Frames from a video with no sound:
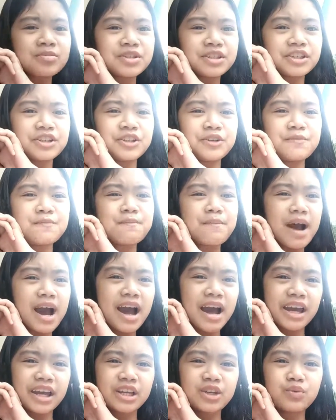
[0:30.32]
comes in your
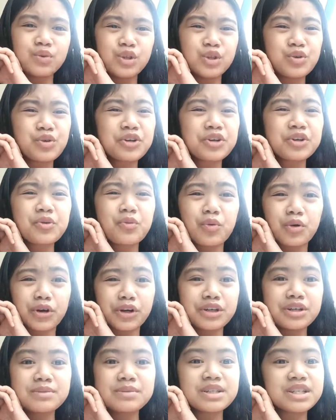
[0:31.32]
mind when you hear the
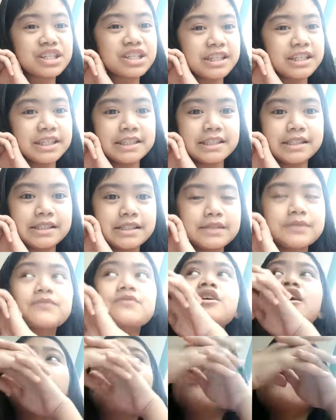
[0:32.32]
word machines?
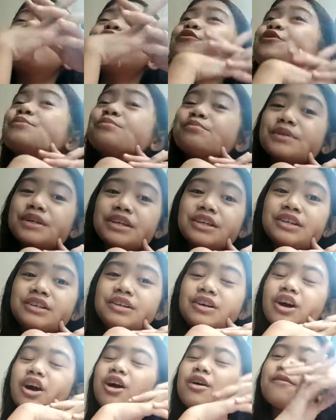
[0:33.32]
For me,
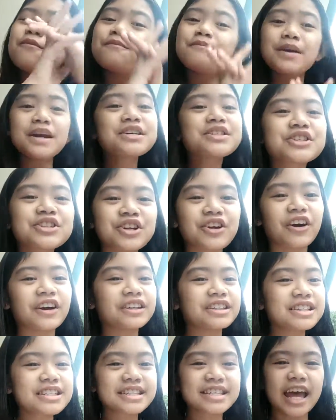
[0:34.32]
based on our
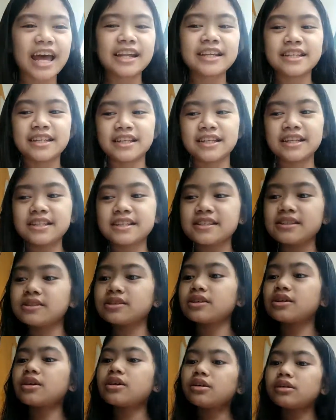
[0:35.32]
understandings,
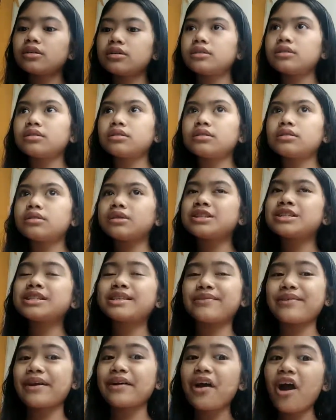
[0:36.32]
it
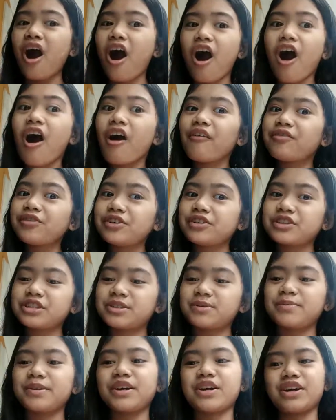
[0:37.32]
is very
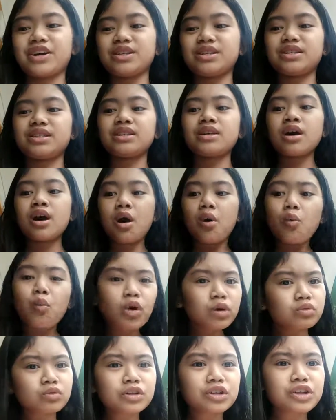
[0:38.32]
obvious because
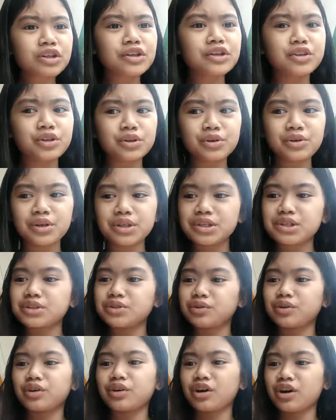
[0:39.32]
what will I use
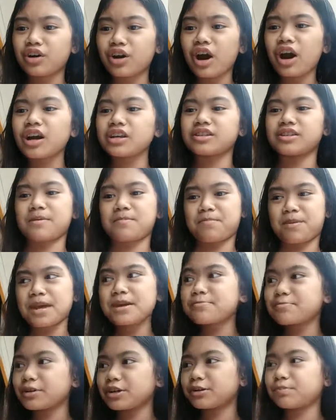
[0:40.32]
to cut a
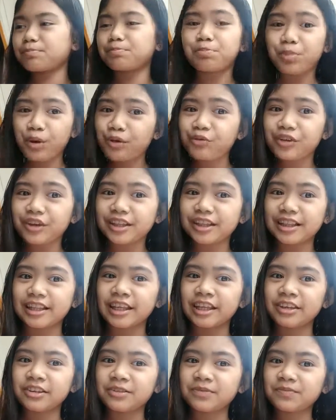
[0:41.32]
paper
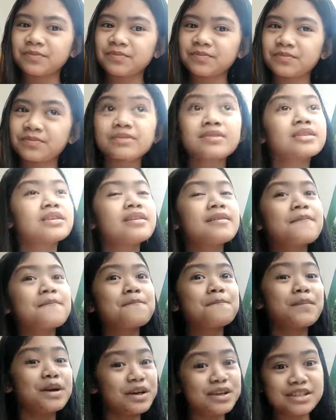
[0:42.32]
perfectly?
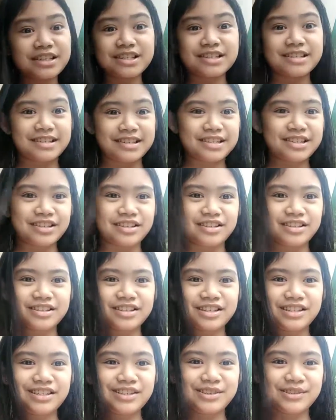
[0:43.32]
By using
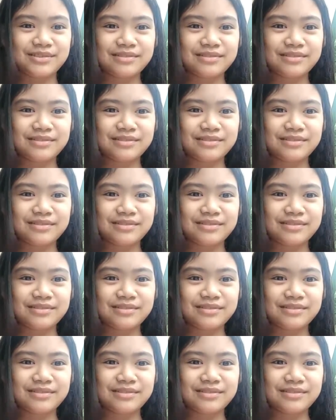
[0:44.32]
scissors.